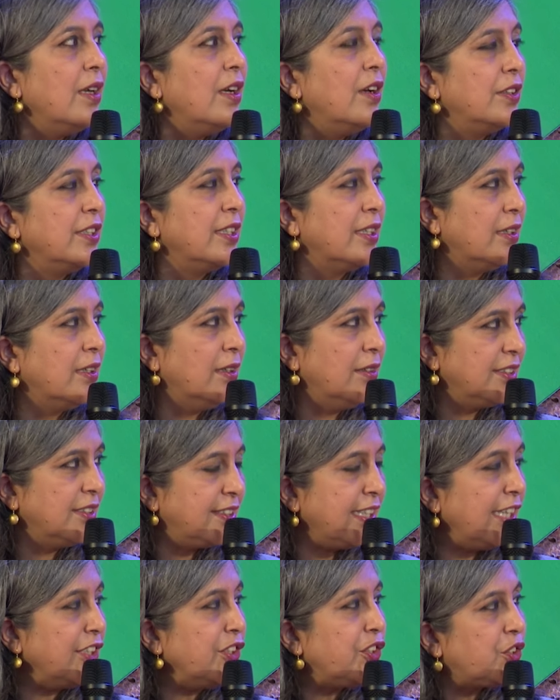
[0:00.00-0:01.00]
the
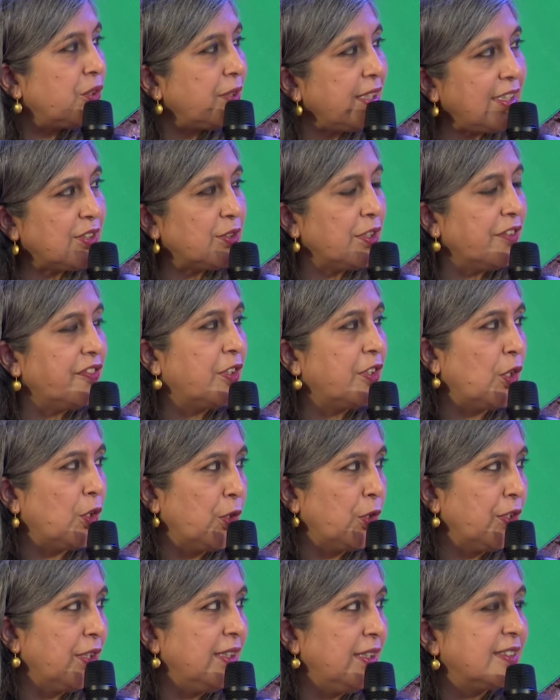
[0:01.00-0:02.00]
centuries of
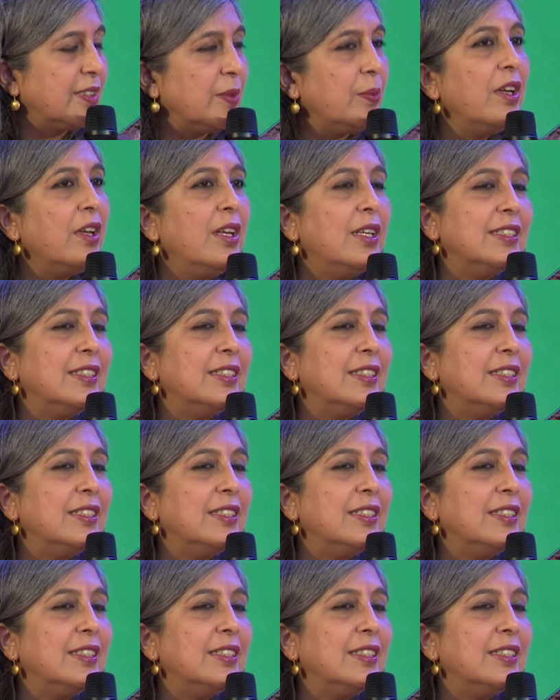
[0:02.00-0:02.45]
colonialism. Mm -hmm.